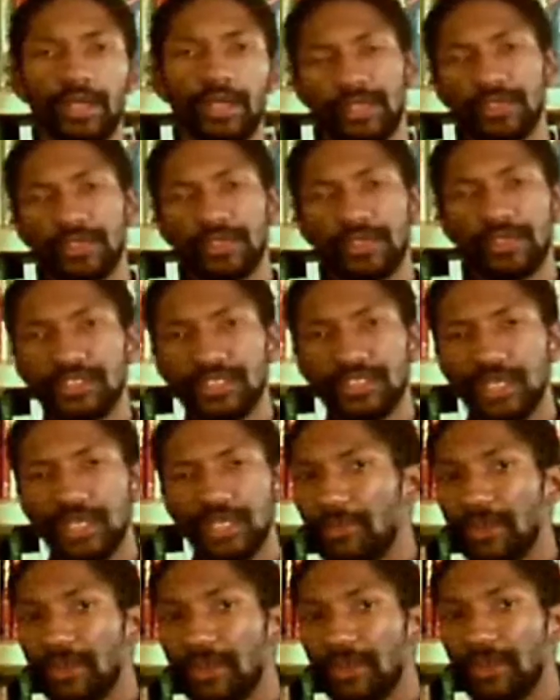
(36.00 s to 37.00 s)
Here's a
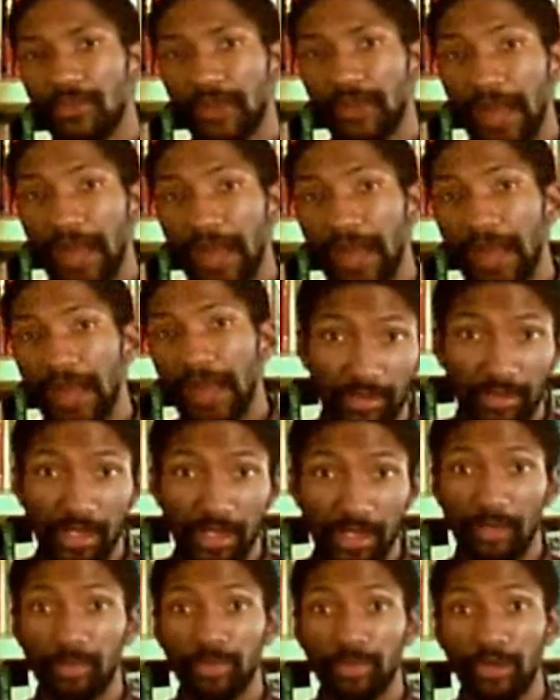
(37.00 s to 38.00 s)
study method that I was
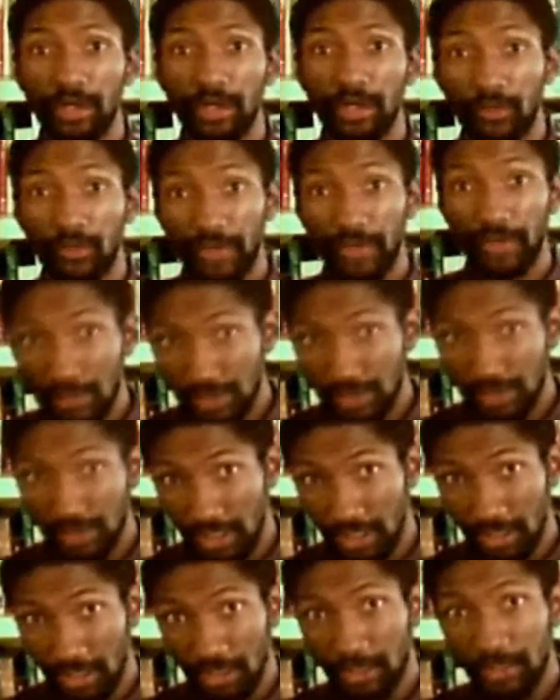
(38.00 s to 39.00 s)
brought up on when I was
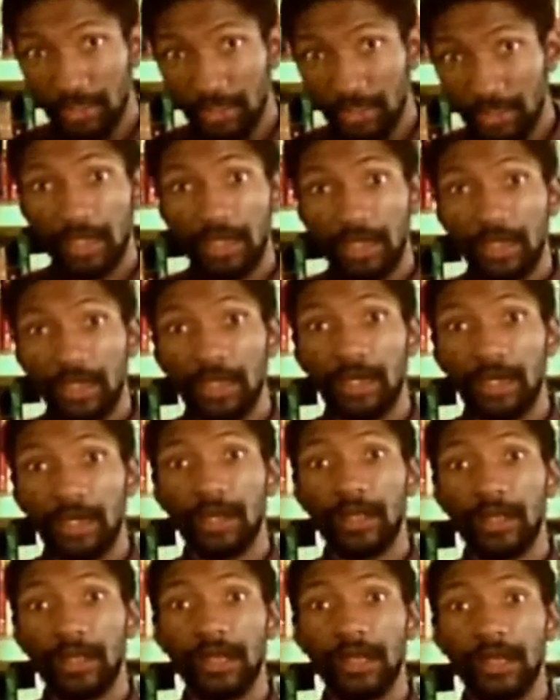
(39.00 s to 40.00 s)
younger.
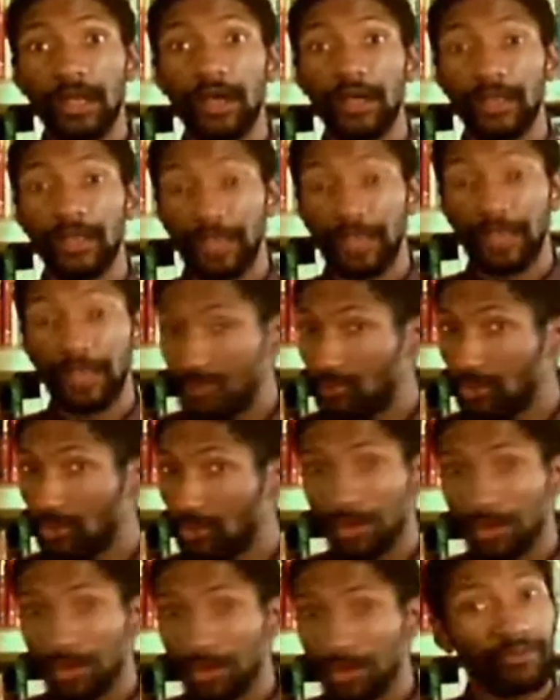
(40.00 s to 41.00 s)
And it
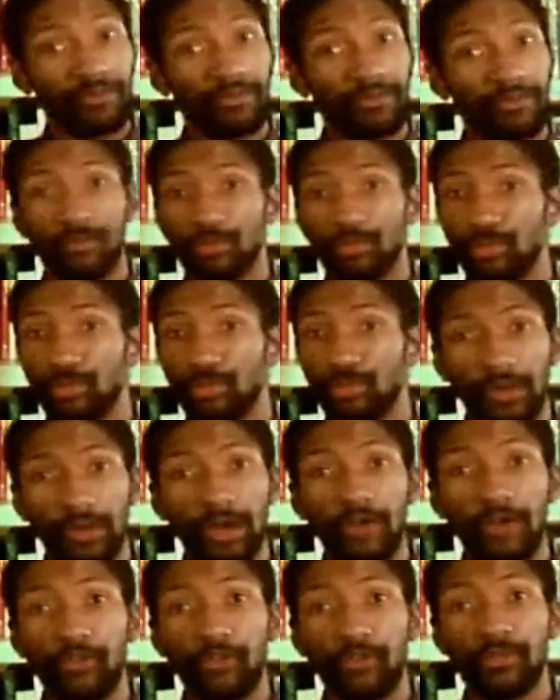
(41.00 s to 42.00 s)
worked pretty
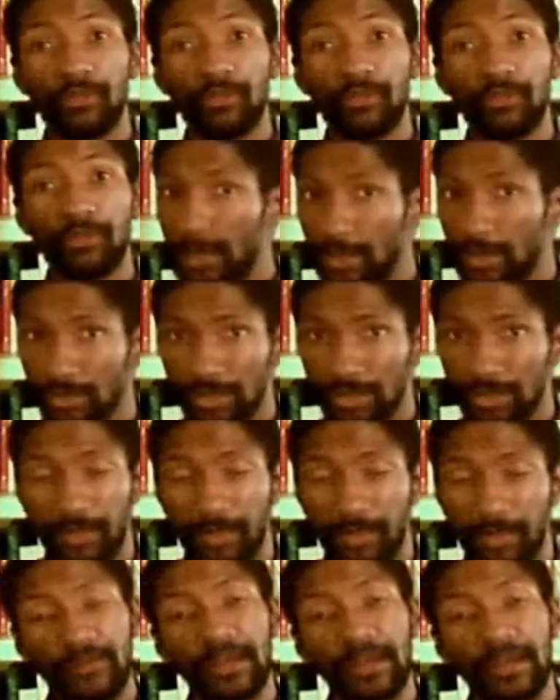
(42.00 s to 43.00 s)
well for me. I learned it
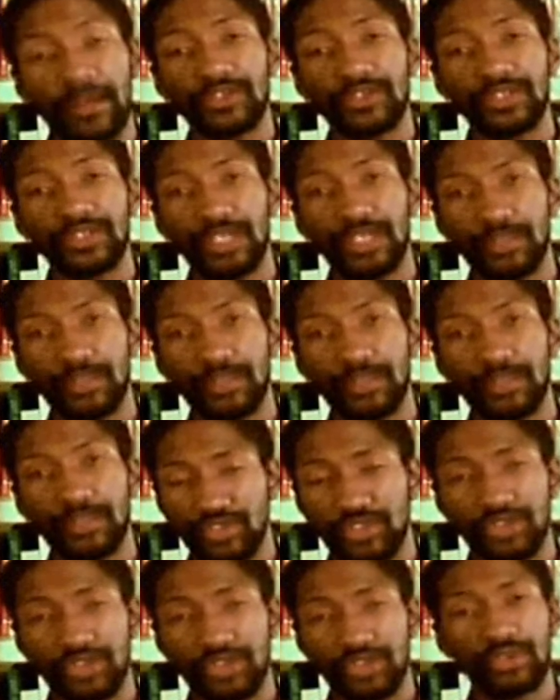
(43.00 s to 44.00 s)
back when I was in
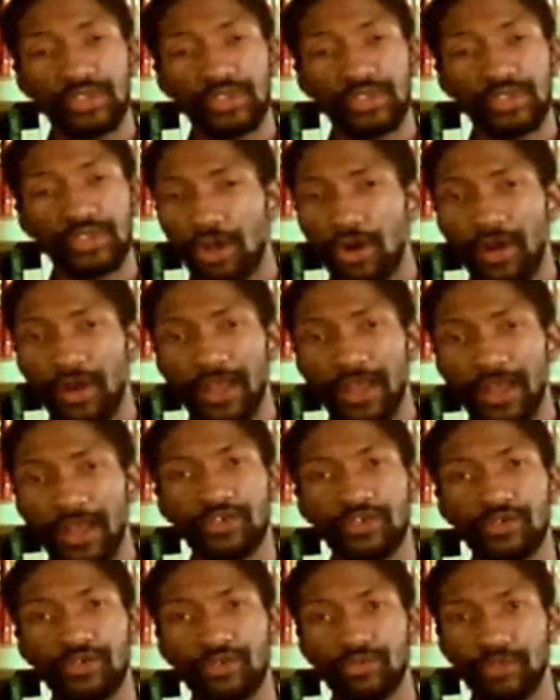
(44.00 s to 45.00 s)
elementary school. It's called
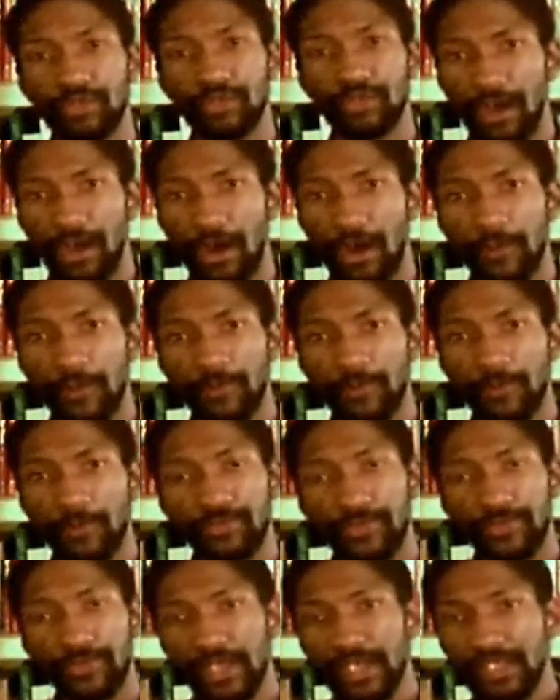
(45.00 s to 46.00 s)
SQ3R.
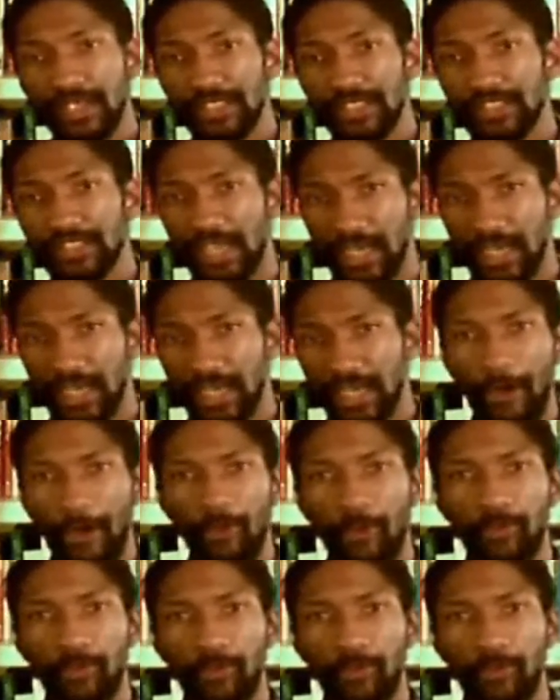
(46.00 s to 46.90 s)
Check it out.